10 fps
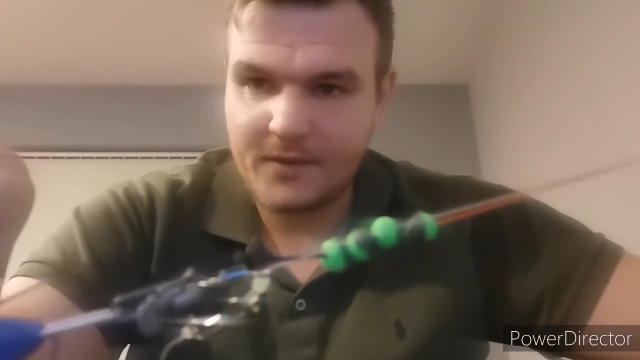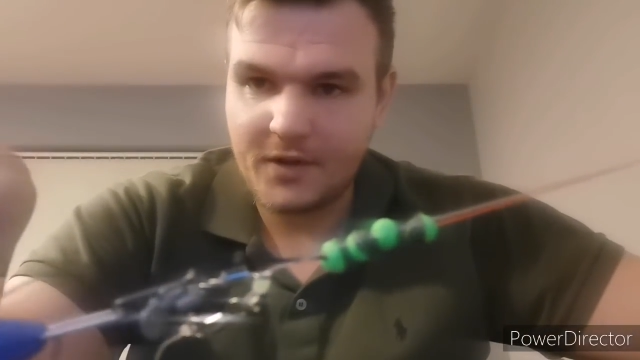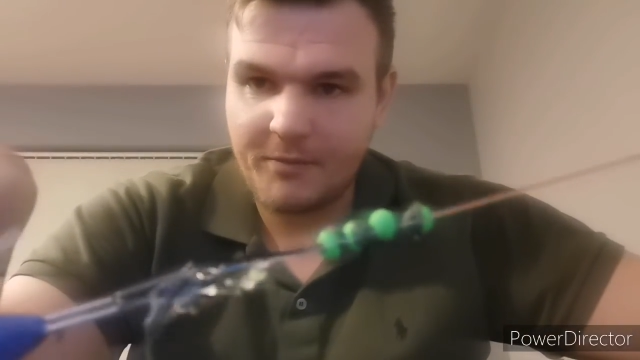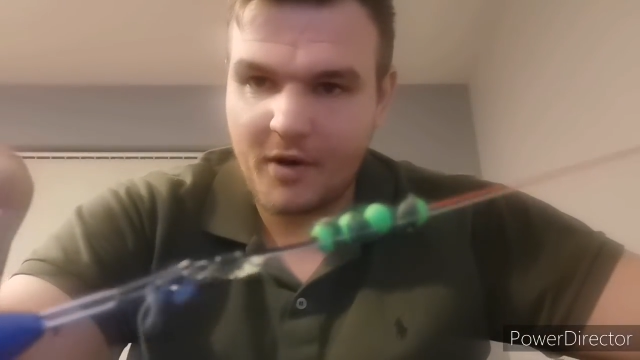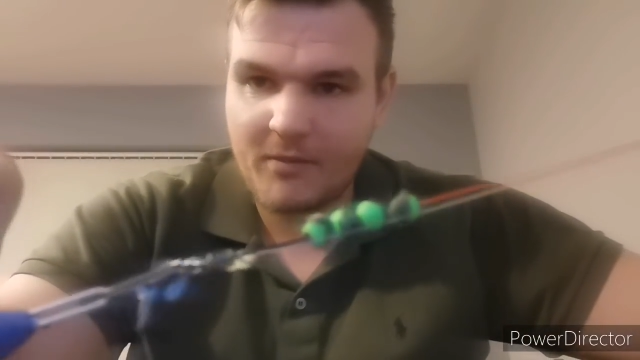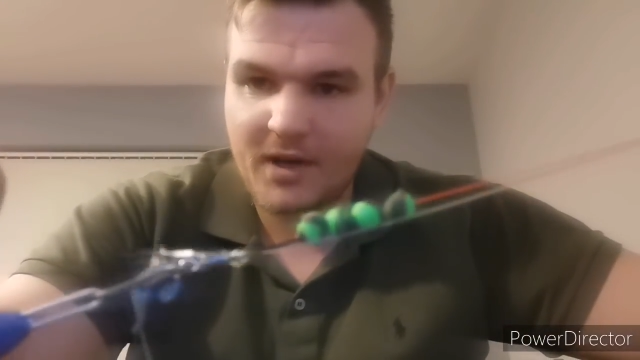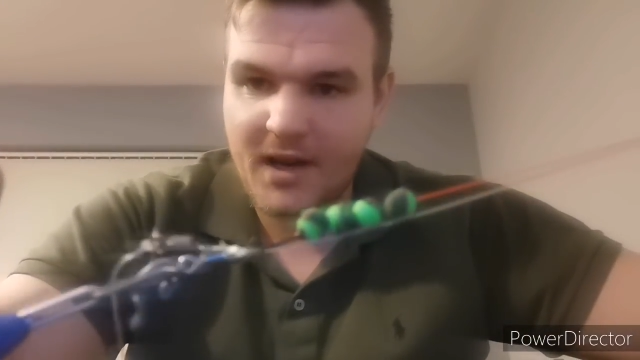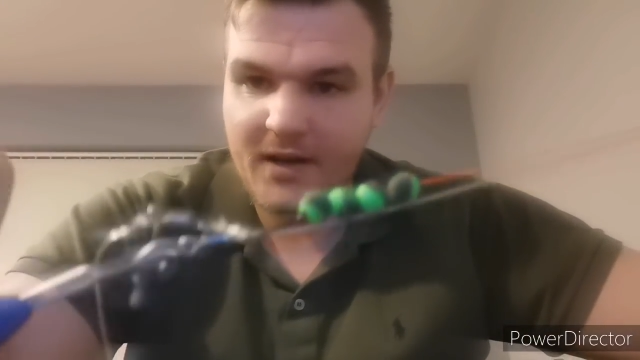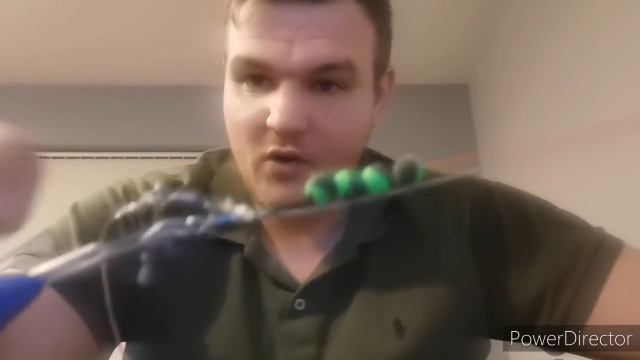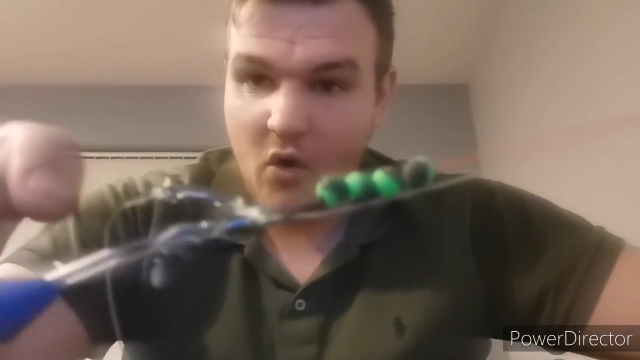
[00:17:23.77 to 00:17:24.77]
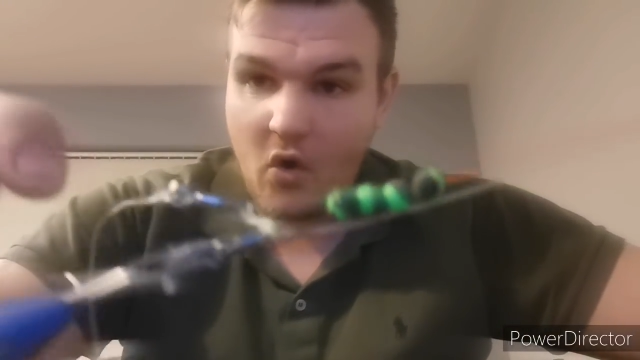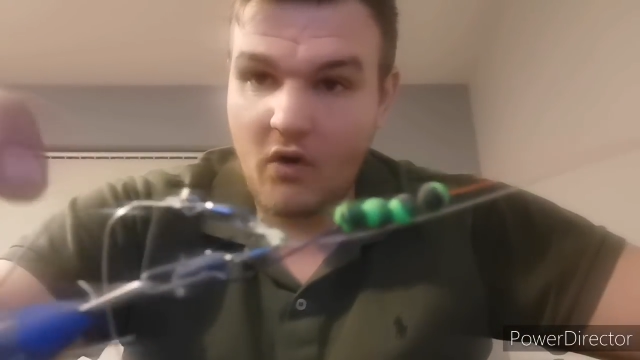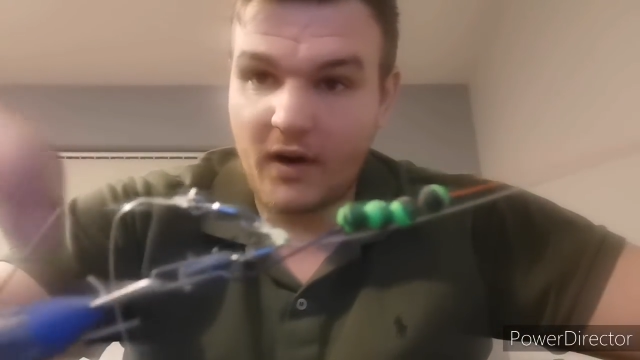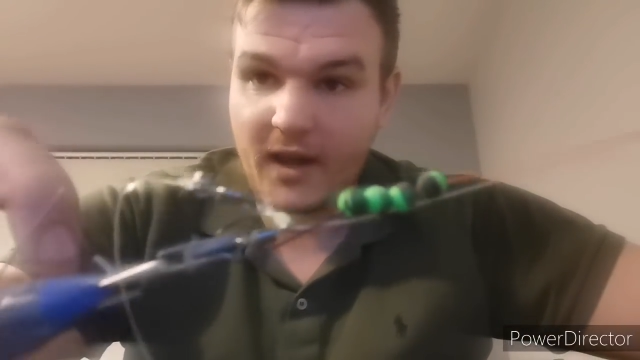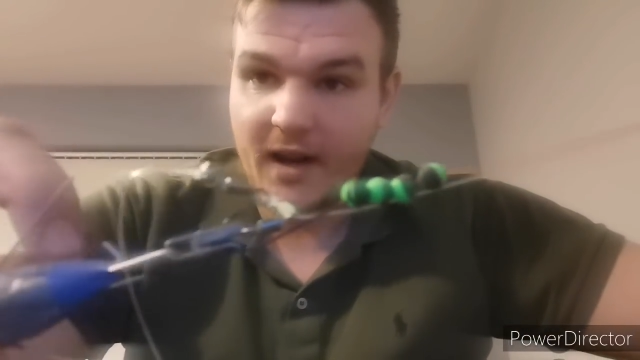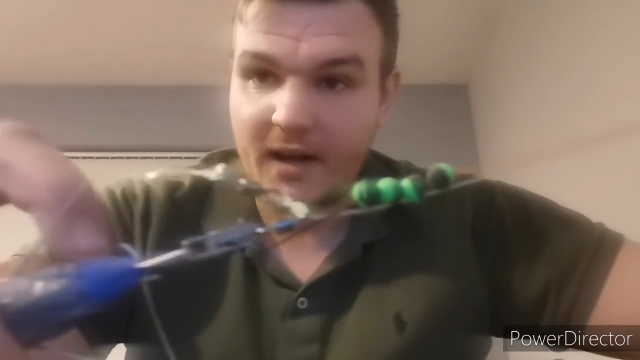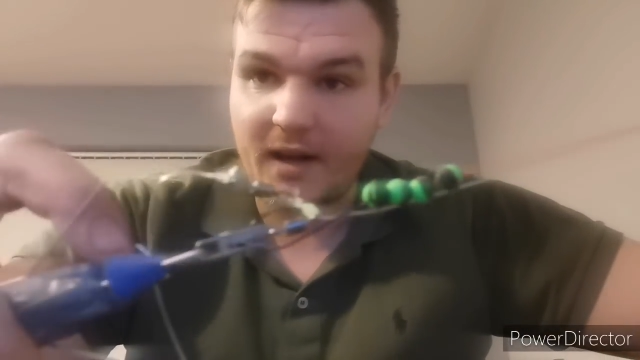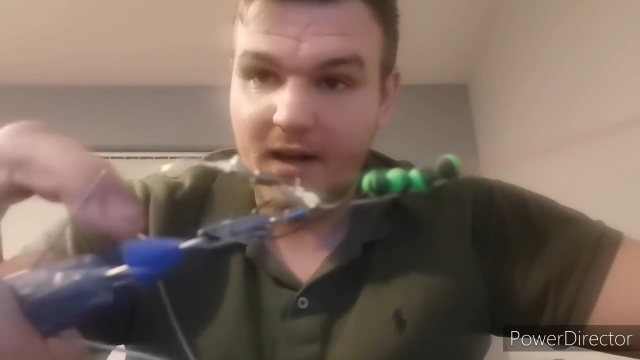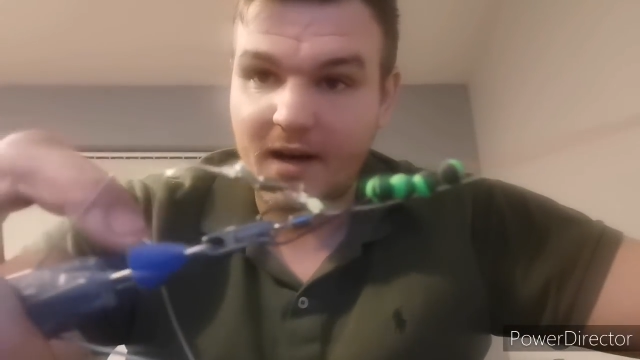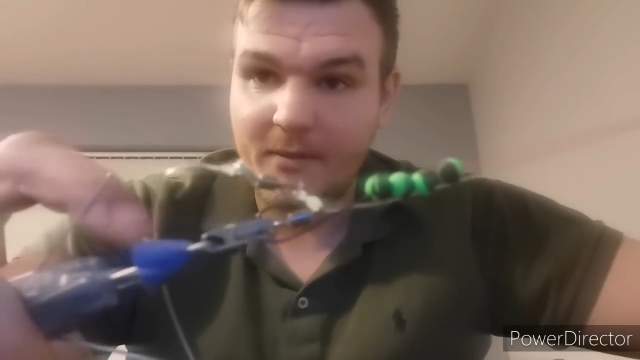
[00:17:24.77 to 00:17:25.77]
at the bottom of the lead, or again it
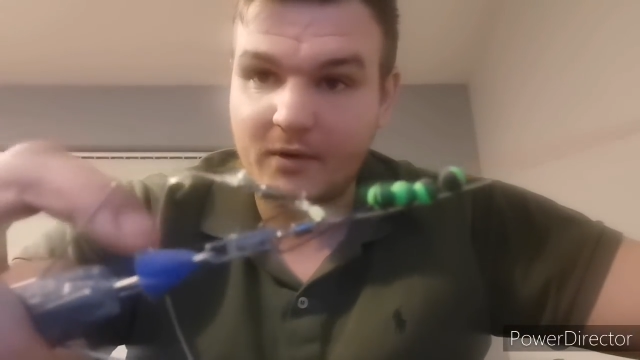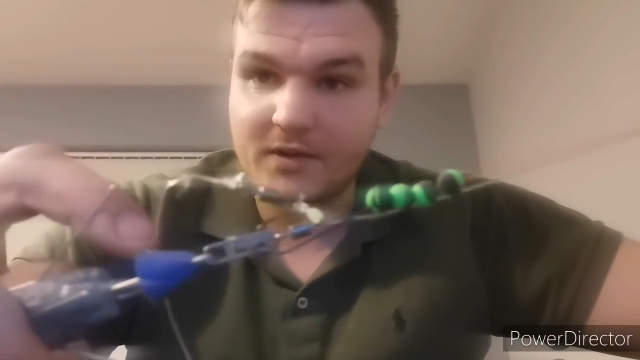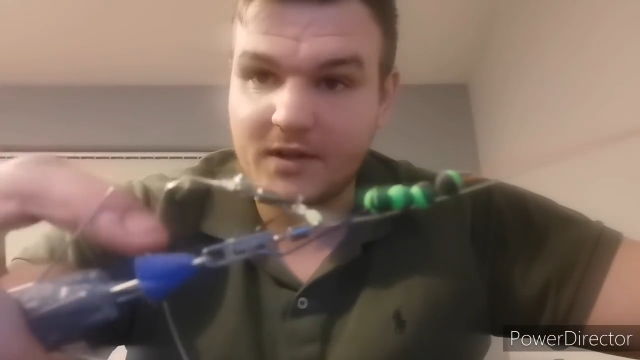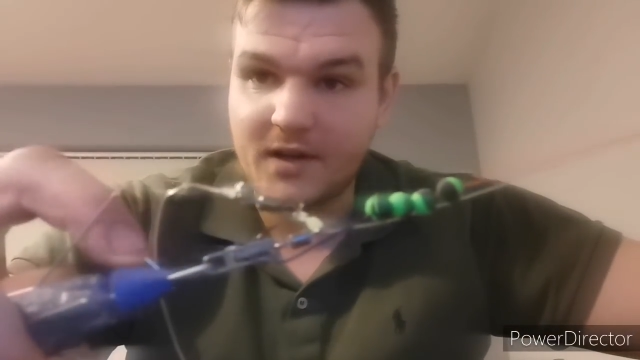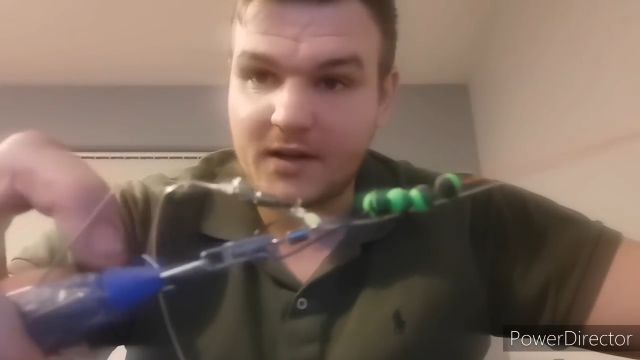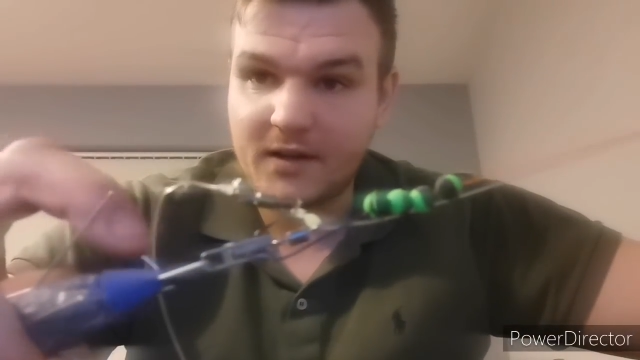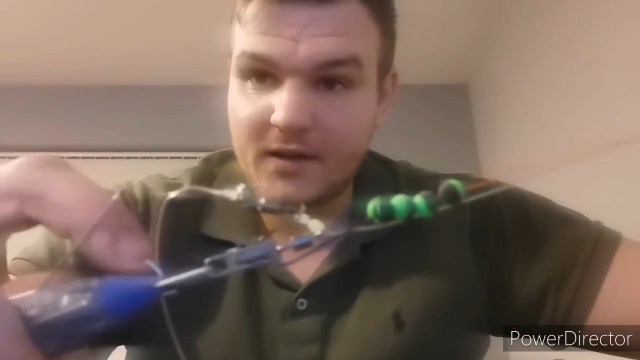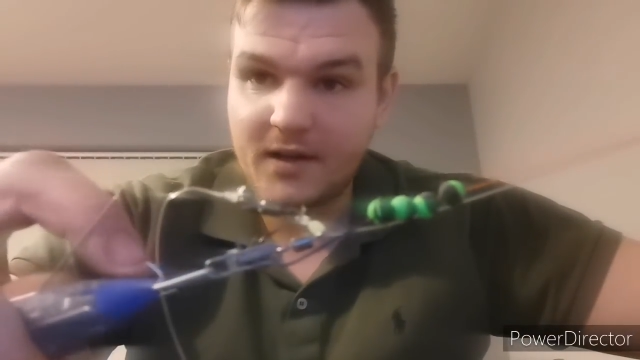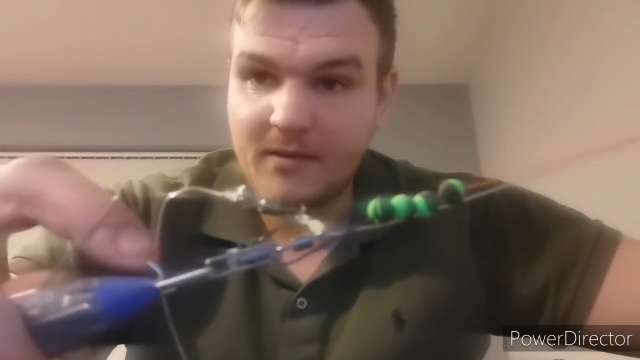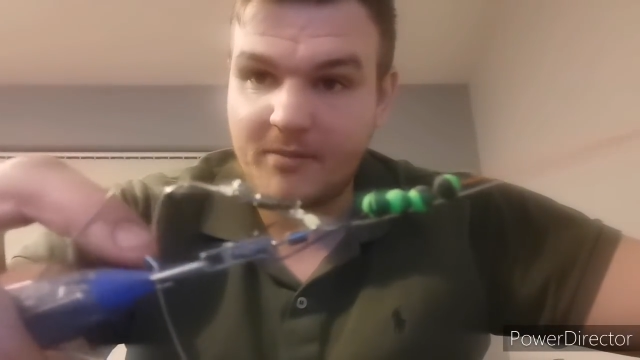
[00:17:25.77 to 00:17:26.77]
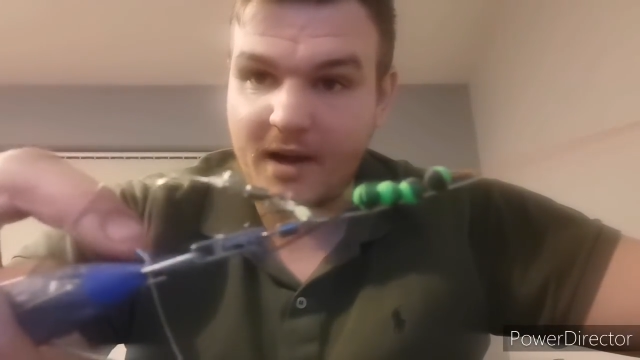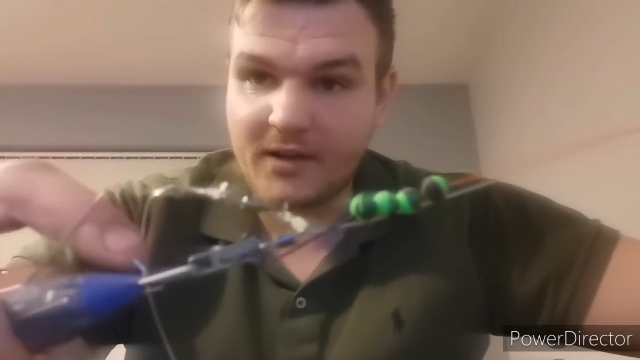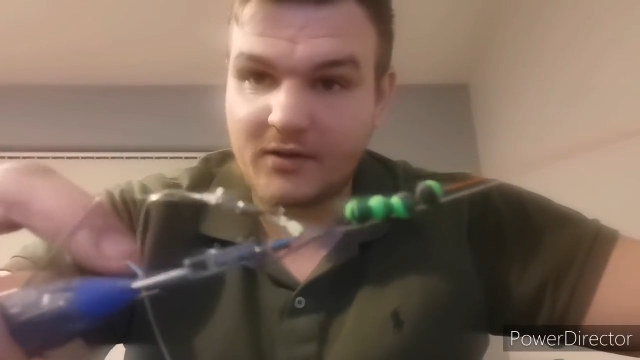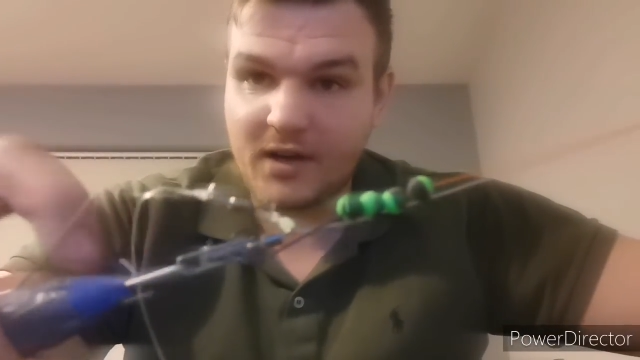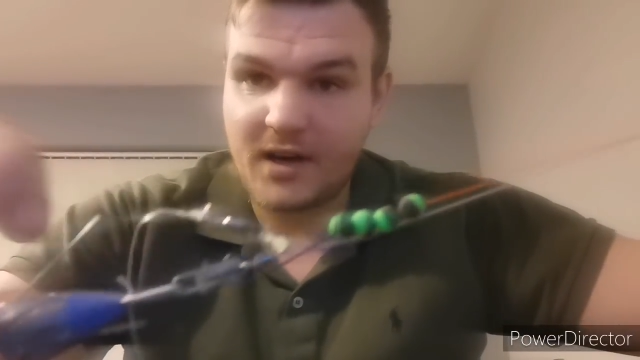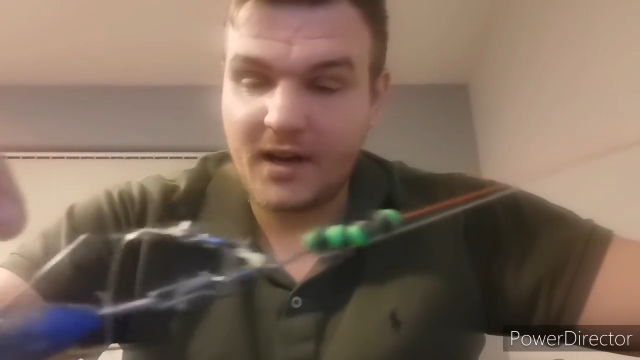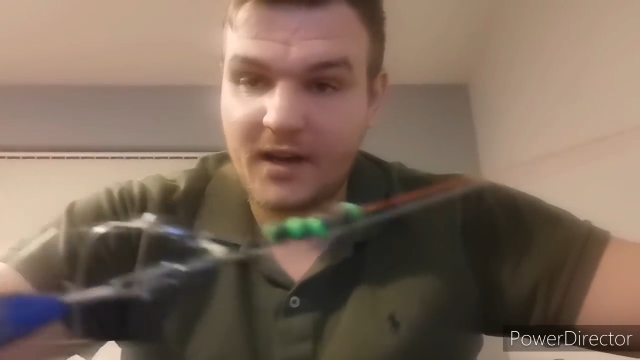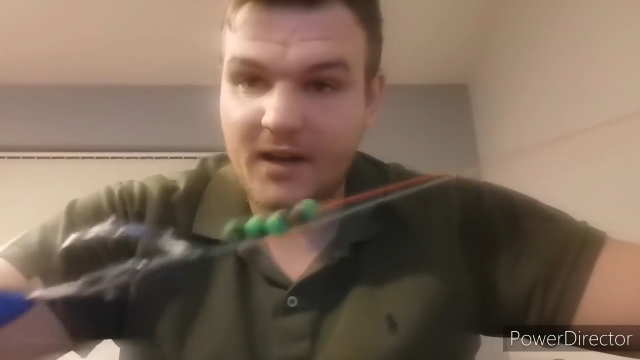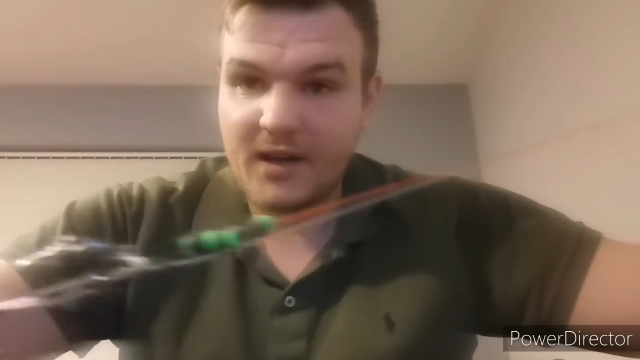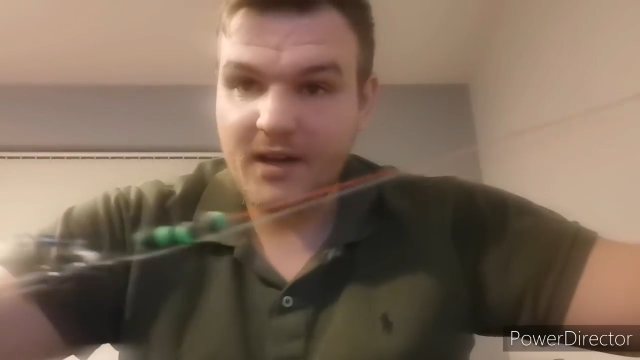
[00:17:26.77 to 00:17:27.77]
can clip onto the impact on the
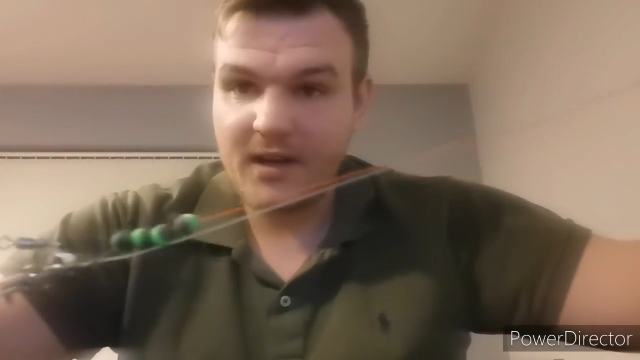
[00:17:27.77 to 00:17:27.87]
link,